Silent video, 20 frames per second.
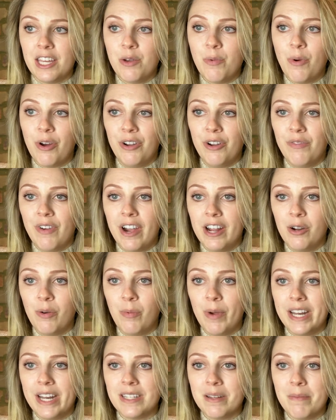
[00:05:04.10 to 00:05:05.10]
you wanna find a
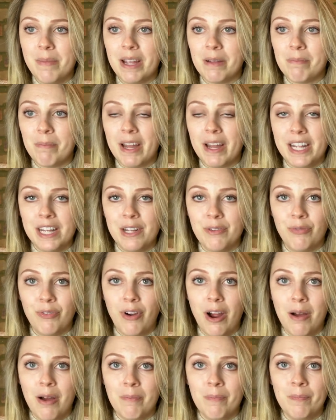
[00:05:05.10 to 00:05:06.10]
way to make money
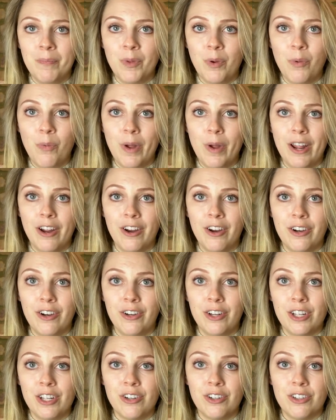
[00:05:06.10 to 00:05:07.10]
from
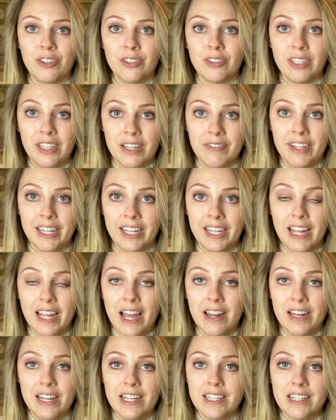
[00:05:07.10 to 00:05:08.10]
where you're living.
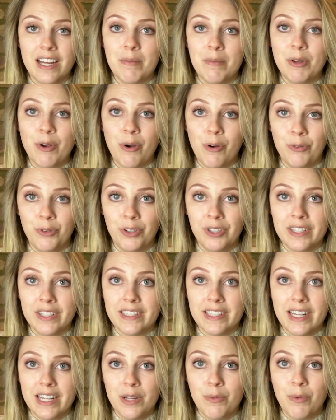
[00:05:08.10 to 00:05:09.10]
Anytime you own real
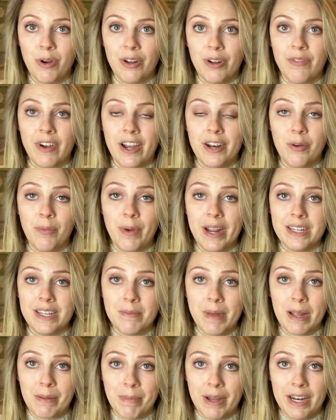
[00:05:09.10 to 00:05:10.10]
estate, you wanna find a way
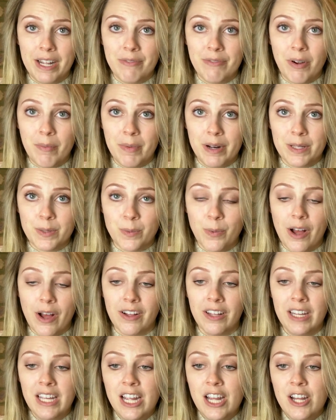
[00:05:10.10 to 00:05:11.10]
to make money from it as
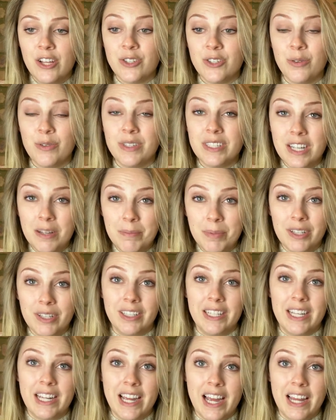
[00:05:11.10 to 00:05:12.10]
well. So
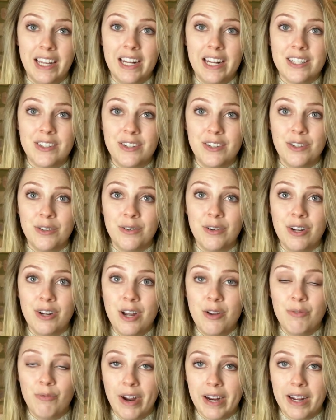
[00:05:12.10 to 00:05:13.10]
typically, I like to
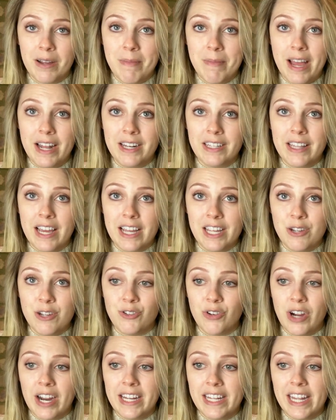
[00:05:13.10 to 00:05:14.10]
recommend that you
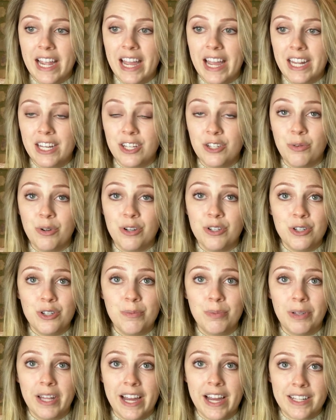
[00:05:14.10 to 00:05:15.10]
try to get into a
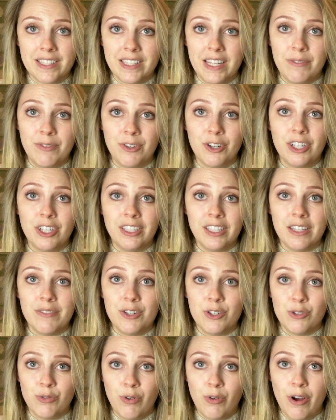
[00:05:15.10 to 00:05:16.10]
duplex if you're gonna live
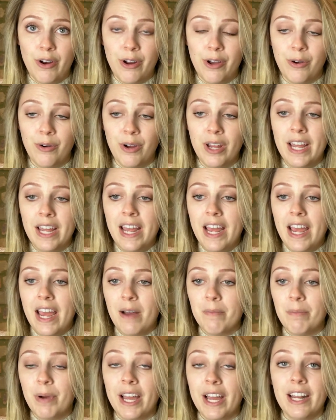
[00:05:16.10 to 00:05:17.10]
in Toronto.
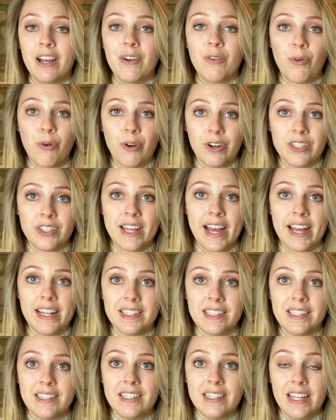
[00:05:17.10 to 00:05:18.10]
But of course,
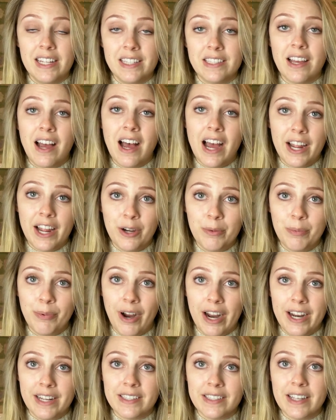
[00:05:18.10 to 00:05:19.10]
it's a higher
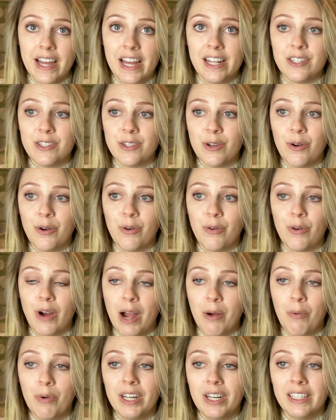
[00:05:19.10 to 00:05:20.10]
price. And so
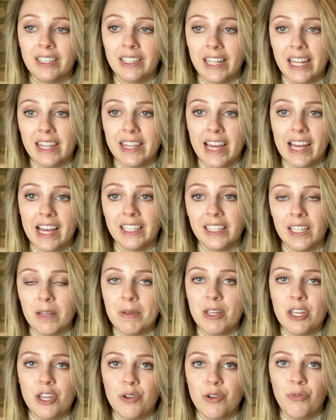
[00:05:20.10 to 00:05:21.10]
I wouldn't let that
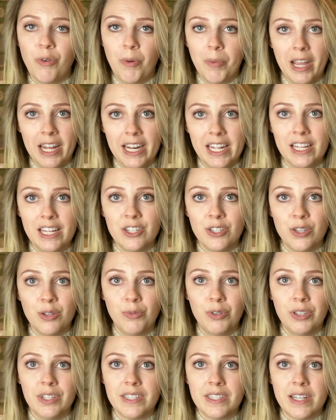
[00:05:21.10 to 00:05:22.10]
limit you from getting into the
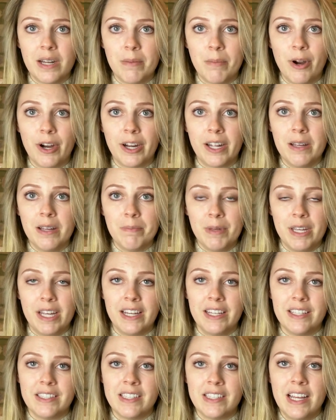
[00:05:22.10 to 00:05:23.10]
real estate market,
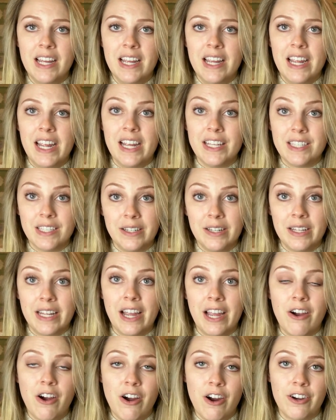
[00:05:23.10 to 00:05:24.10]
because it's gonna
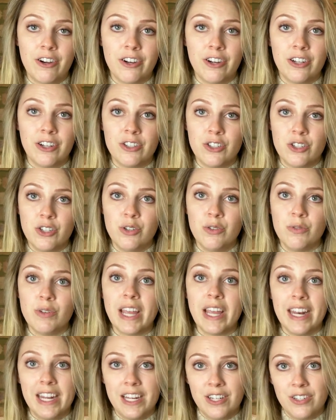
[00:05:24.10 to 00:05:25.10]
get harder to
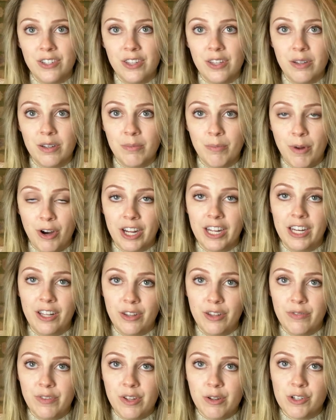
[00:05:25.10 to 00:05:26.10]
get into the market
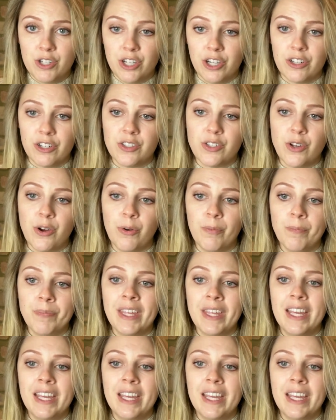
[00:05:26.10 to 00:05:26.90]
in the future. So